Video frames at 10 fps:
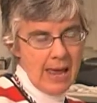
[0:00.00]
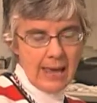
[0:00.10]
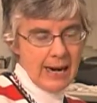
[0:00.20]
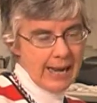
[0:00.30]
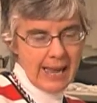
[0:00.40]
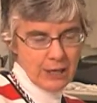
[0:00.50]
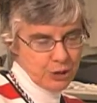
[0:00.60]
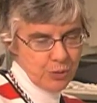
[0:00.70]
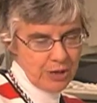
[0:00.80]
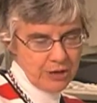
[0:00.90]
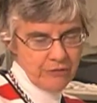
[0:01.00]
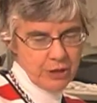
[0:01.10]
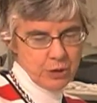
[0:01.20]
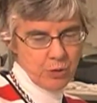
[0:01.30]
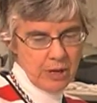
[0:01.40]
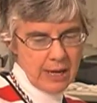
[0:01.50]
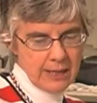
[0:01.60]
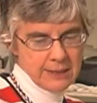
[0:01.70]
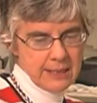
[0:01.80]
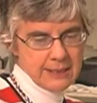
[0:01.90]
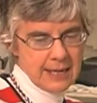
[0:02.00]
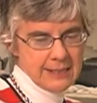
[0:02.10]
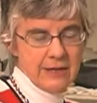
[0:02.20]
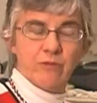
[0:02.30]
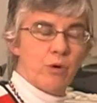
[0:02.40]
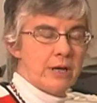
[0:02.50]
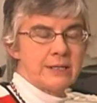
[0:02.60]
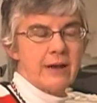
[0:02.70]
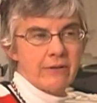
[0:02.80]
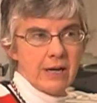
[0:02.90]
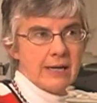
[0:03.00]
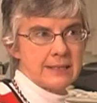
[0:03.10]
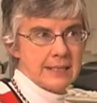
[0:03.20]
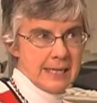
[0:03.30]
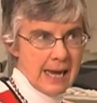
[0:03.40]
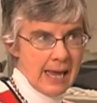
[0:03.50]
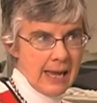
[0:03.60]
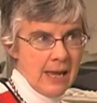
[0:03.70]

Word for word: and I can't do individual kids because I see 47 kids a day.